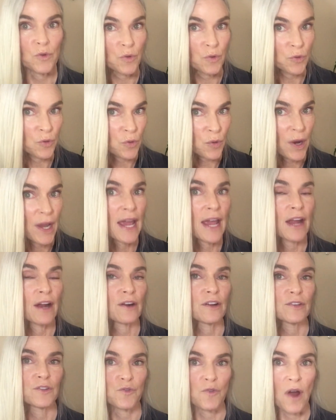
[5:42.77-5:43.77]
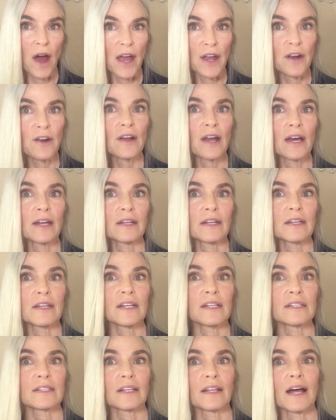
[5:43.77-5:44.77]
gray hair is drier and it
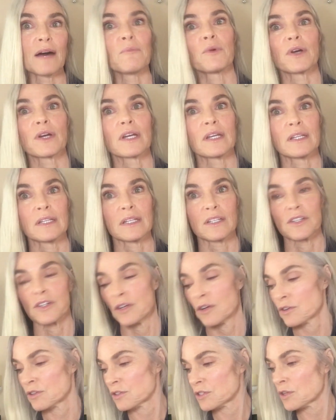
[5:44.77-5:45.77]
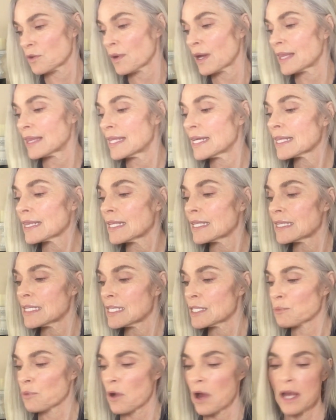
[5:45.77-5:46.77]
needs a lot more conditioner. So I think that these
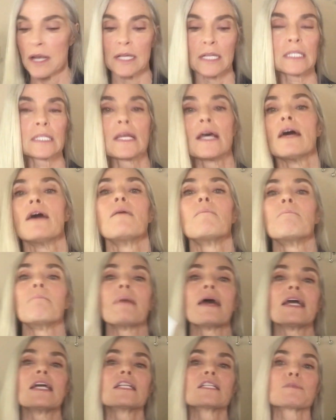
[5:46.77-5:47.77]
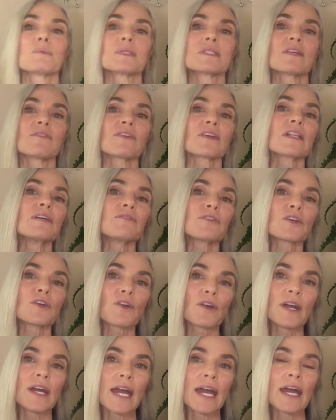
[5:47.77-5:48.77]
products made specifically for
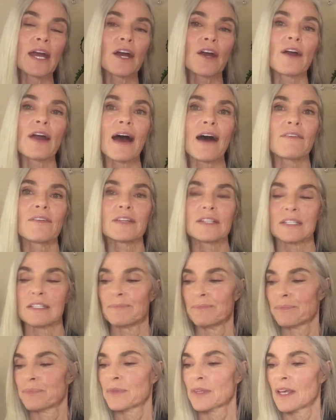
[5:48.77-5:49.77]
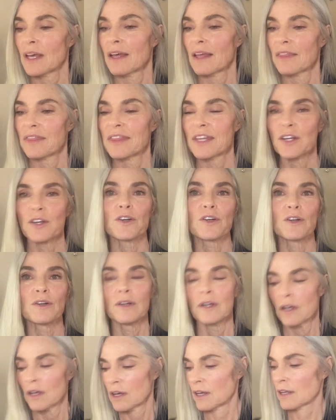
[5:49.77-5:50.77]
gray hair have a thicker
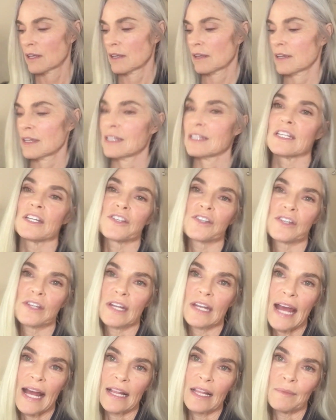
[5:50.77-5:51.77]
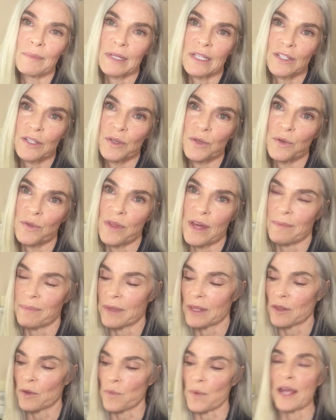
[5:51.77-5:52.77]
conditioning element to them
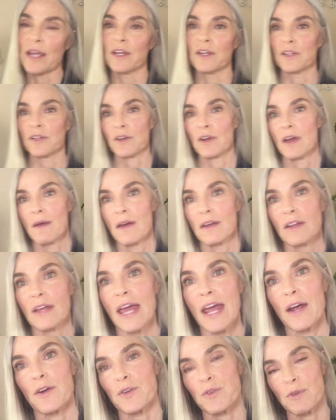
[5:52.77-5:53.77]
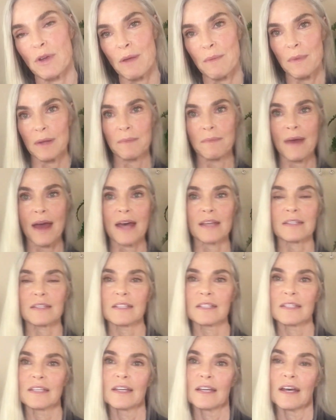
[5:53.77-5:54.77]
than the regular hair treatment
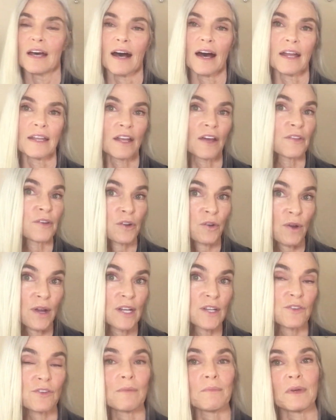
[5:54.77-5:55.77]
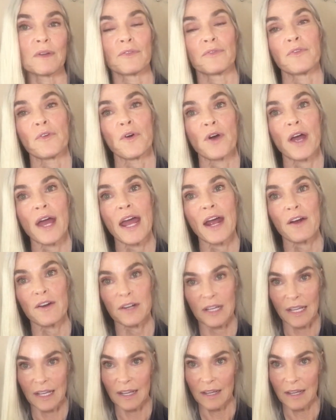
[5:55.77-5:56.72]
masks. Another great treatment for hair to